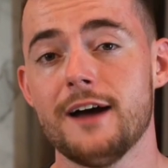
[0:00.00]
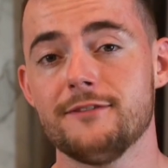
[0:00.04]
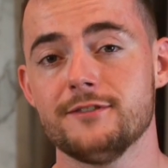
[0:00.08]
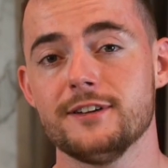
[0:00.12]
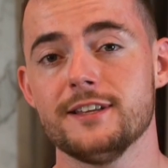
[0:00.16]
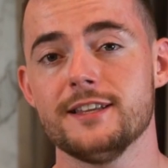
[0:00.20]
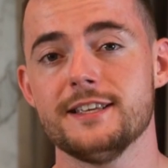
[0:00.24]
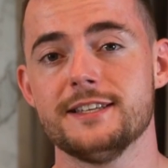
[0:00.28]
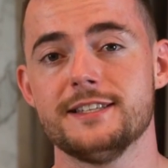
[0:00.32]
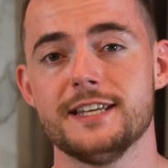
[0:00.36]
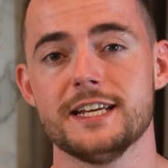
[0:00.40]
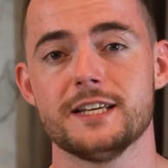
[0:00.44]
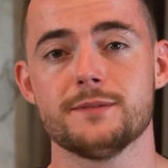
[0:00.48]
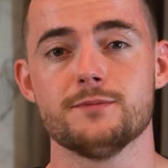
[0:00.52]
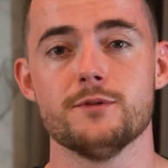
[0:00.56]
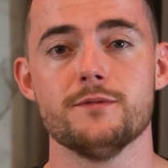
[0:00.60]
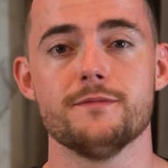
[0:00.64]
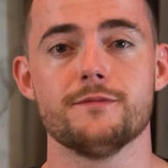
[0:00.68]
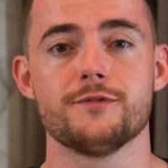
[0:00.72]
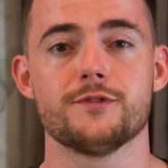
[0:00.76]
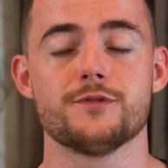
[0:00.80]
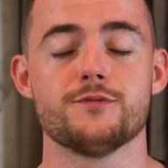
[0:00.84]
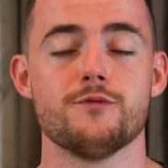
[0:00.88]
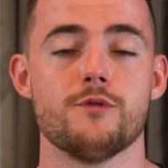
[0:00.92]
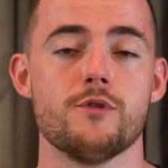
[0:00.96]
After the 6
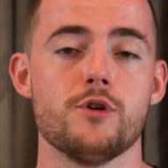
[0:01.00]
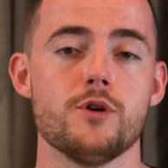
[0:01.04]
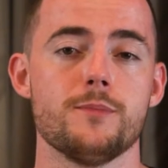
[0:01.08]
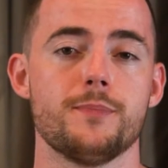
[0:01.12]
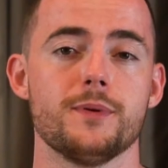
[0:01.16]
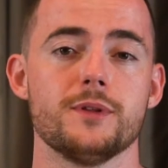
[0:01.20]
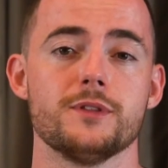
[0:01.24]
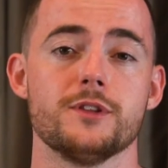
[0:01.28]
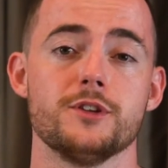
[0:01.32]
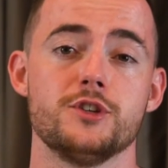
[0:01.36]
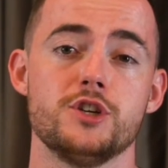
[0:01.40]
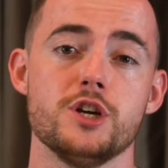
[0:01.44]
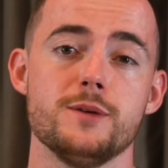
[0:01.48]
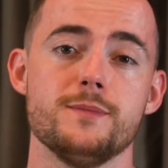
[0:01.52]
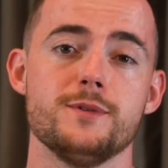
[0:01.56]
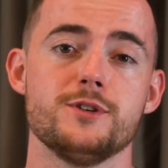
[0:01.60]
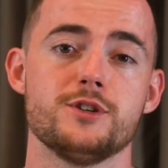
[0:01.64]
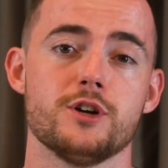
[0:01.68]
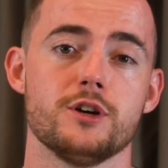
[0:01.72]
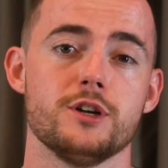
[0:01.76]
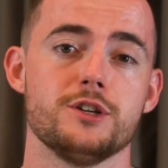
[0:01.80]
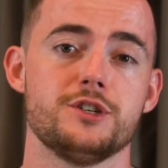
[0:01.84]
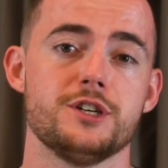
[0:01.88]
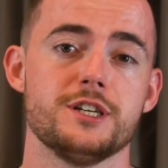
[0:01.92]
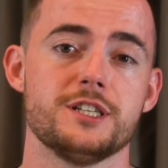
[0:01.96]
months were up, the
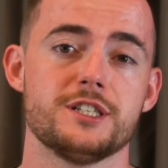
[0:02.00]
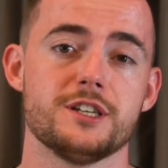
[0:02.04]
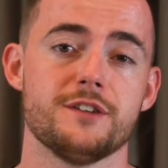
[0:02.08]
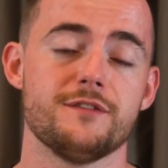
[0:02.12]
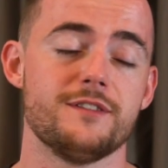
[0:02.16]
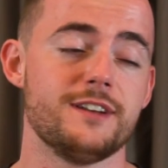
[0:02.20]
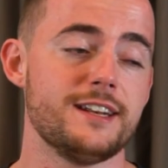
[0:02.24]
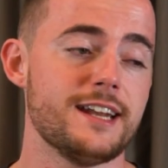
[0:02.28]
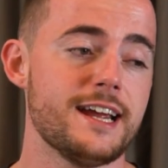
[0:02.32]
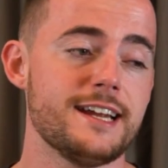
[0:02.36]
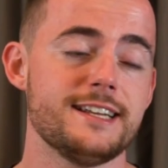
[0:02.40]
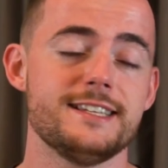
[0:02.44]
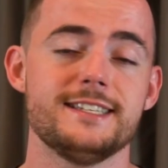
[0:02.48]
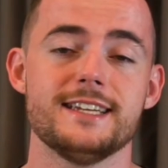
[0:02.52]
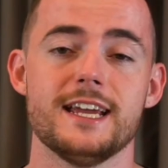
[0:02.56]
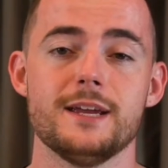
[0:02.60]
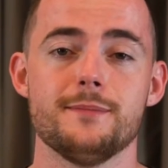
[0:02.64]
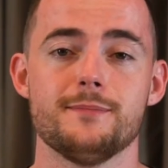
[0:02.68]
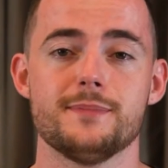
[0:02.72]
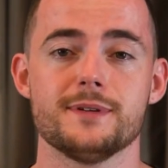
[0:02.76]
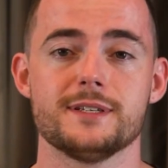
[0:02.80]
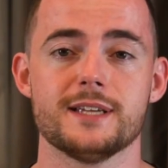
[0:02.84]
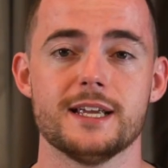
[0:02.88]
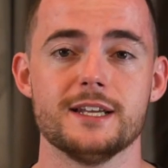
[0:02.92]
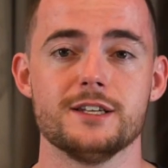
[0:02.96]
dermatologists of
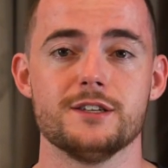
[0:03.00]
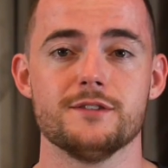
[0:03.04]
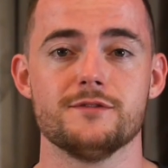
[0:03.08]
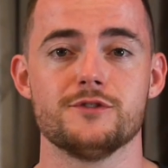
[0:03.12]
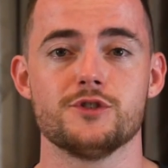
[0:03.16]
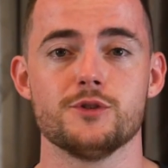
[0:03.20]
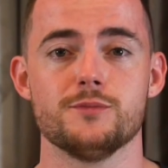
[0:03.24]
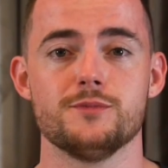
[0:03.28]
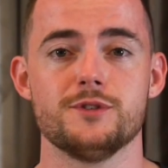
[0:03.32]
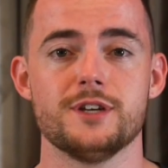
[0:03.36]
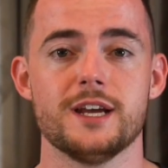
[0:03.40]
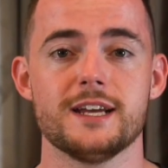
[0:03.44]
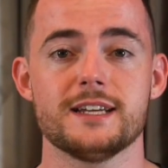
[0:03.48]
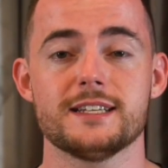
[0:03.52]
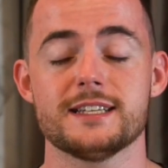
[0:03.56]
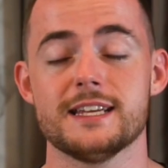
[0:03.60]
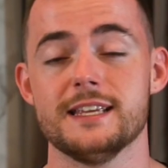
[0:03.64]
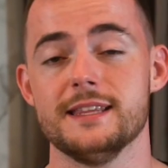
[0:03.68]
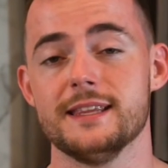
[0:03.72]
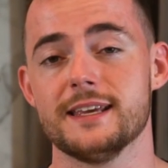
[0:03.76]
98% of subjects